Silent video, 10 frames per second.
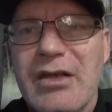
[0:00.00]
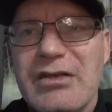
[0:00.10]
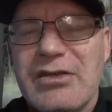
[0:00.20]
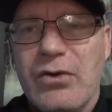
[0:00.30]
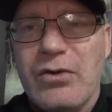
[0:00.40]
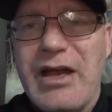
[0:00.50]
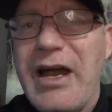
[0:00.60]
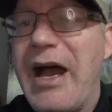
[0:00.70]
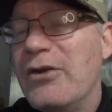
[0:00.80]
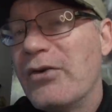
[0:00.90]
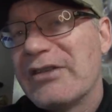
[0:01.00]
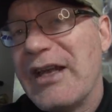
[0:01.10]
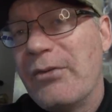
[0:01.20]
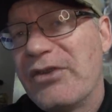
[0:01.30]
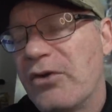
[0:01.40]
So I noticed
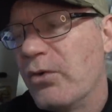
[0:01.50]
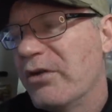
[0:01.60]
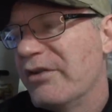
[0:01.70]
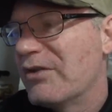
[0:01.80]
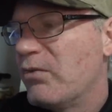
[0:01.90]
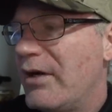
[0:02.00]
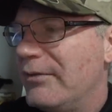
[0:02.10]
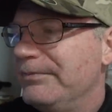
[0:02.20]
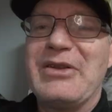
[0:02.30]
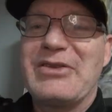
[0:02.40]
that with the gorillas as well.